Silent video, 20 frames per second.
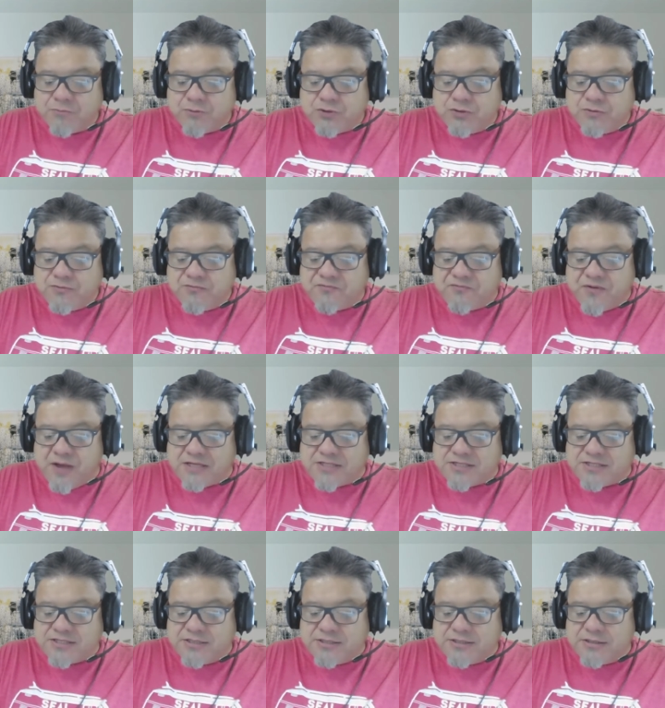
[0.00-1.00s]
to
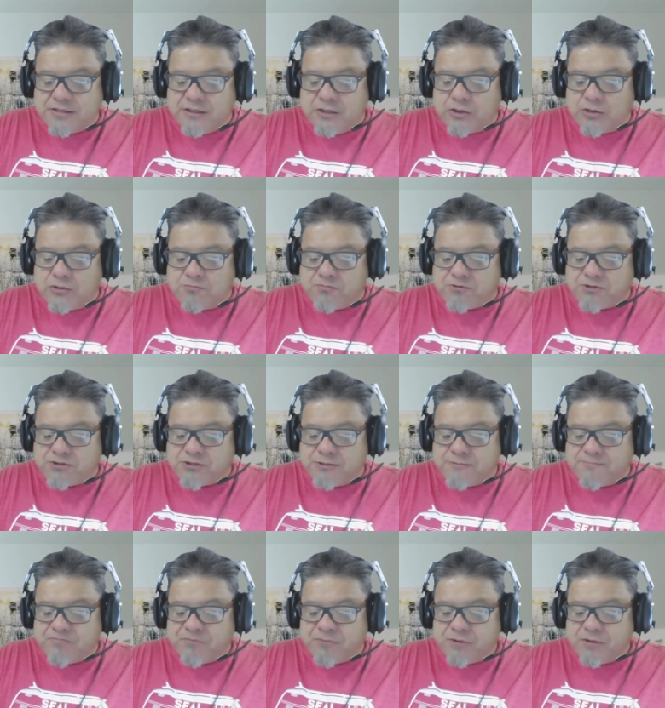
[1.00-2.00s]
fasten the loops
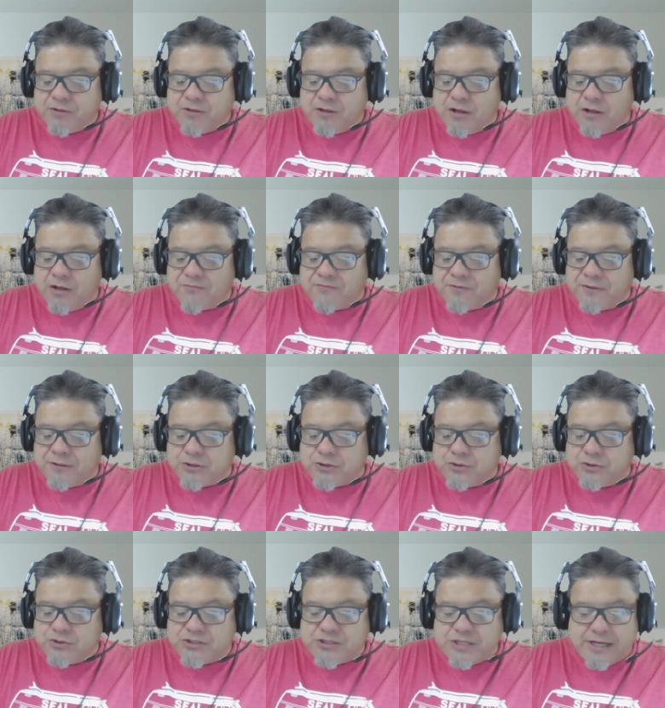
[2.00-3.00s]
of the
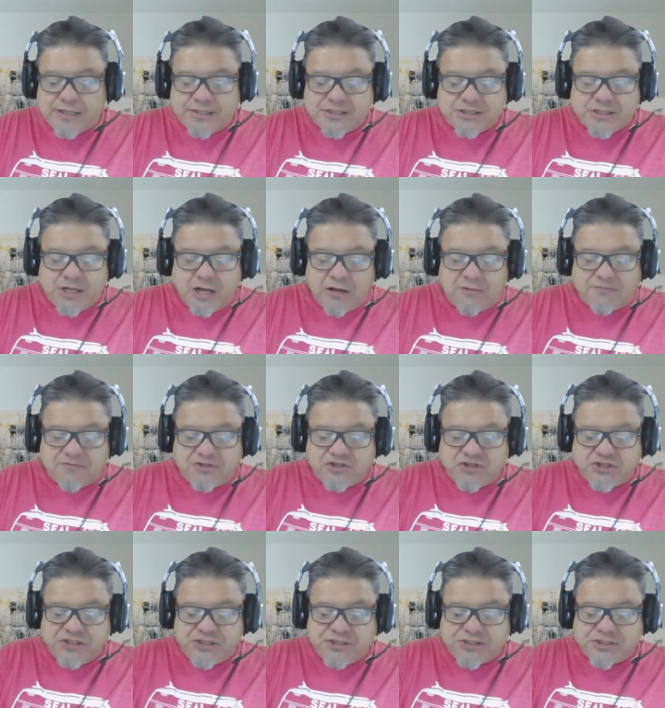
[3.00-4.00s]
2 sets of
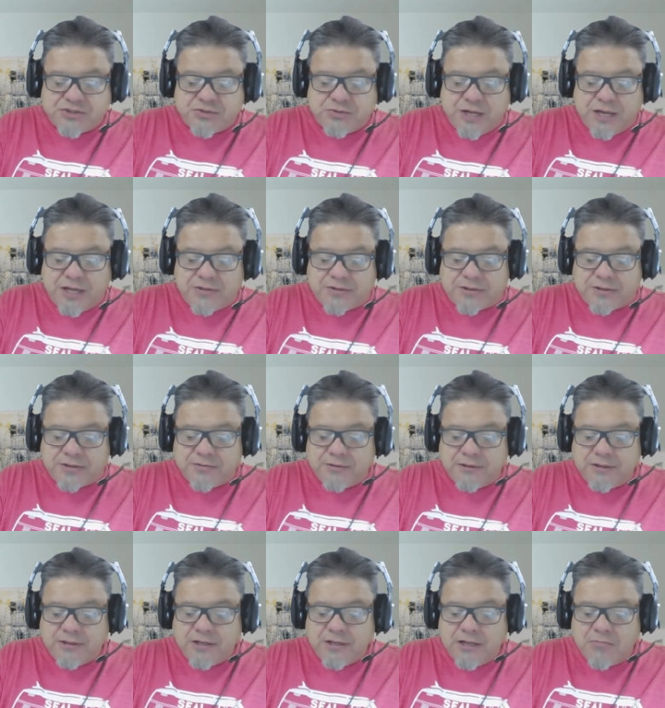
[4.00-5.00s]
sheets together,
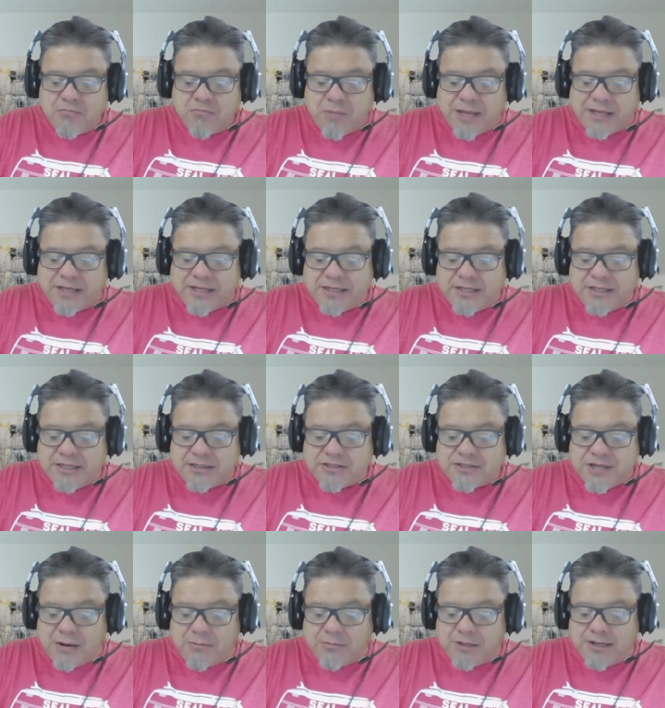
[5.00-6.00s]
making the
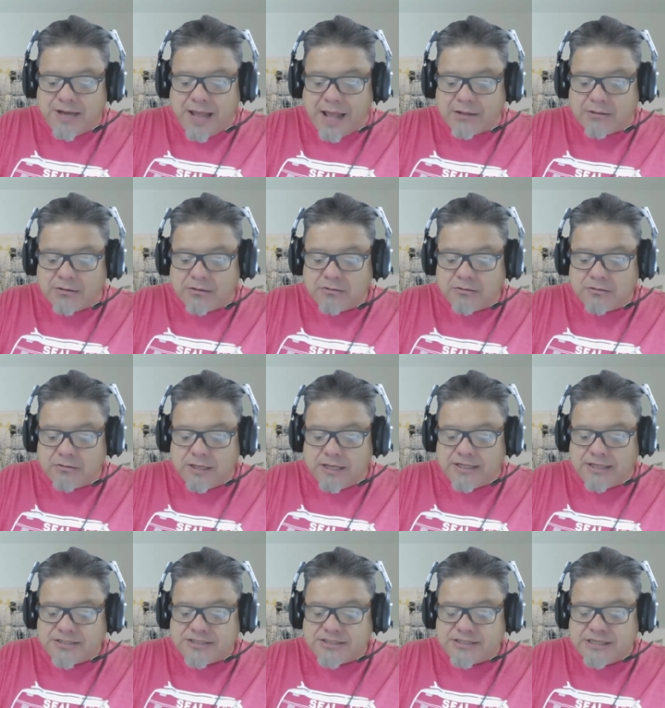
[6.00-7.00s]
tabernacle
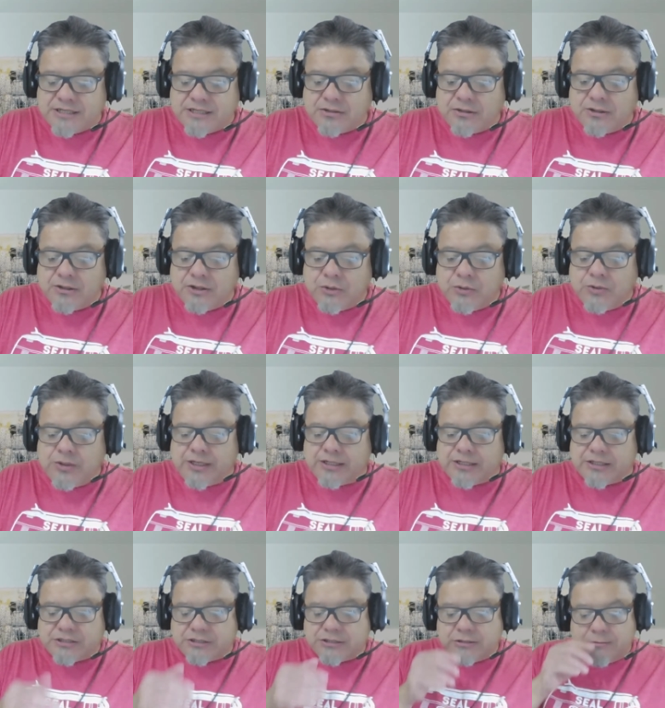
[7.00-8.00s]
a single
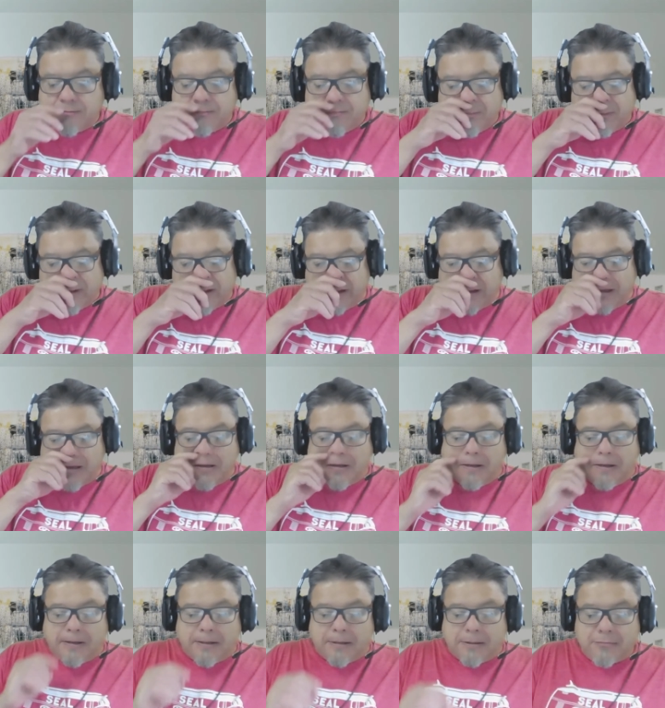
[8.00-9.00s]
unit.
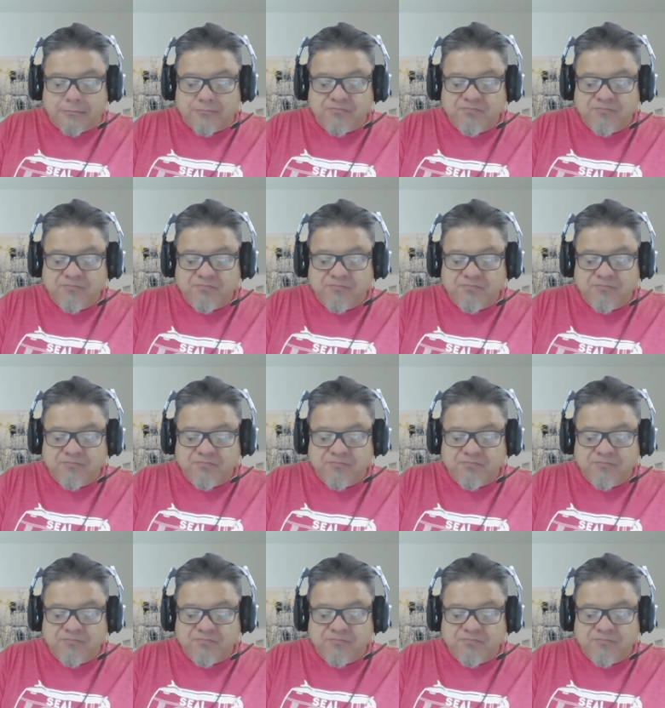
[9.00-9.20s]
Ah.